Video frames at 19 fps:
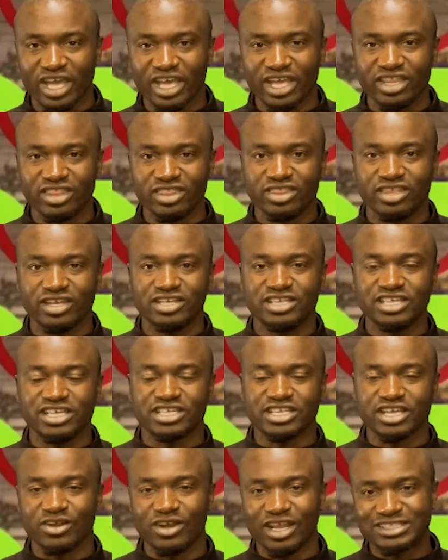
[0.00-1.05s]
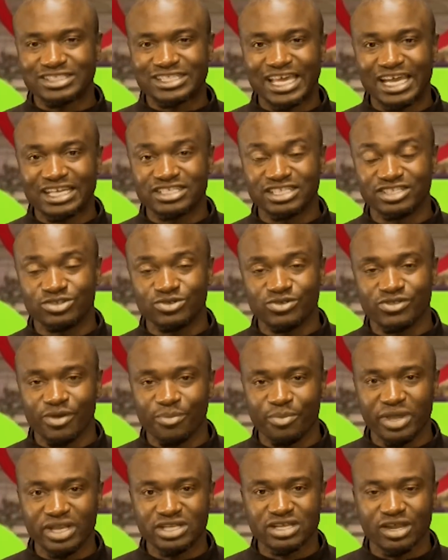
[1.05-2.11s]
in the detail. Let's get into the
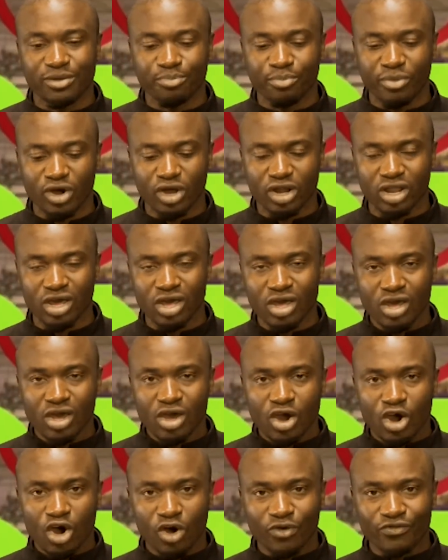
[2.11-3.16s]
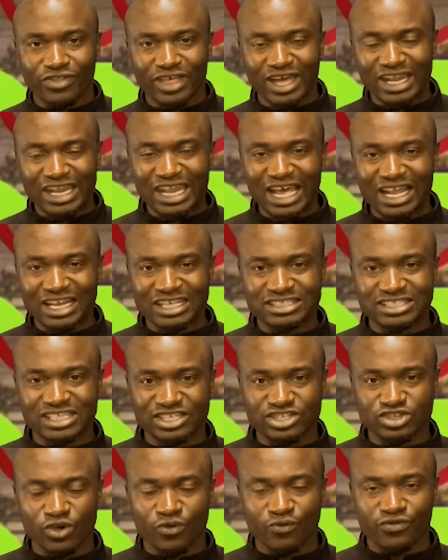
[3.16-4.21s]
meat and bone of the
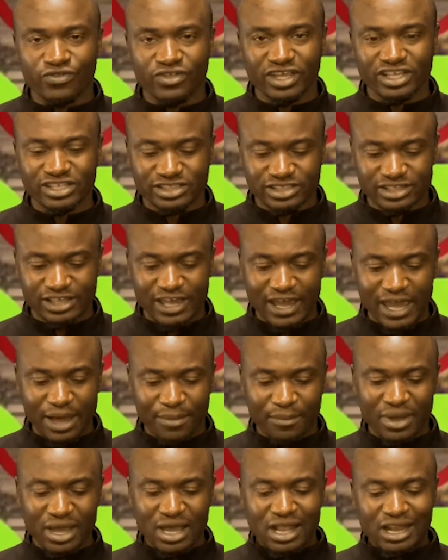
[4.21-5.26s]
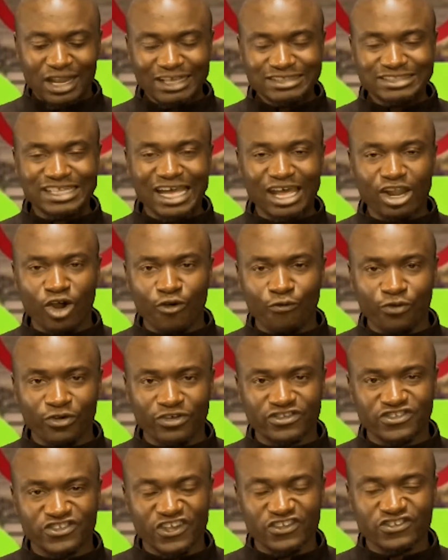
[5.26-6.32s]
analysis of this game. Let's start off
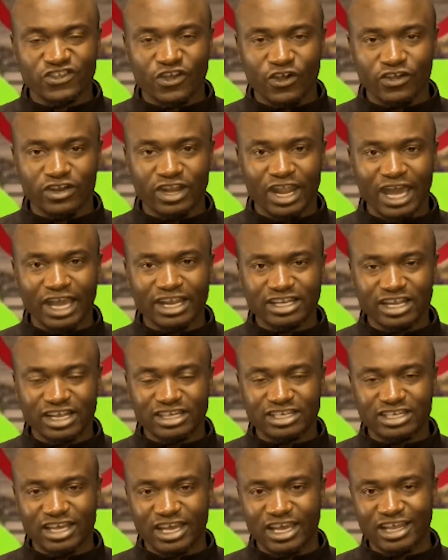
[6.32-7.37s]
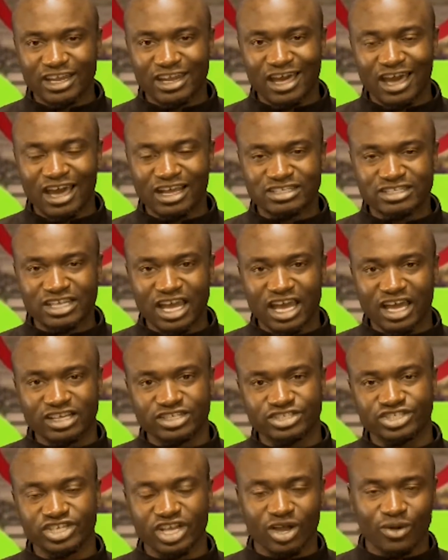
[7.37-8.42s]
with Zesco United in attack,
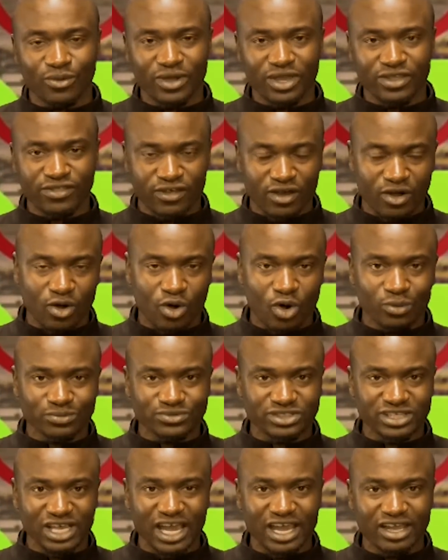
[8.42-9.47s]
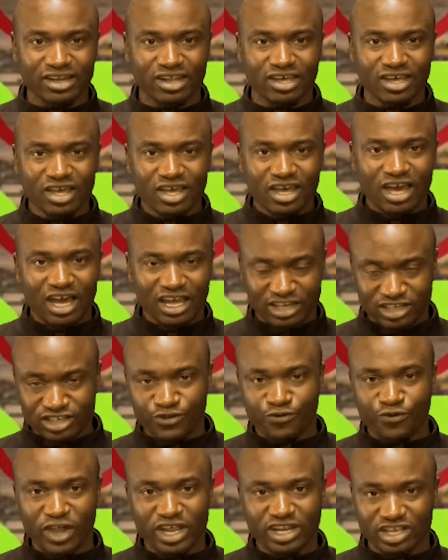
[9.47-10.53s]
shall we? The home side and
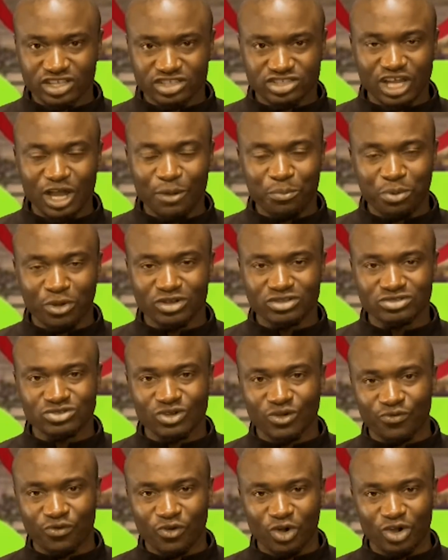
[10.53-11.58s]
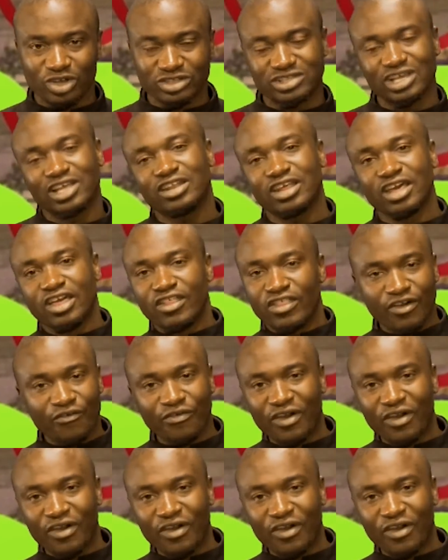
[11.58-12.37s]
defending champions, of course, and they've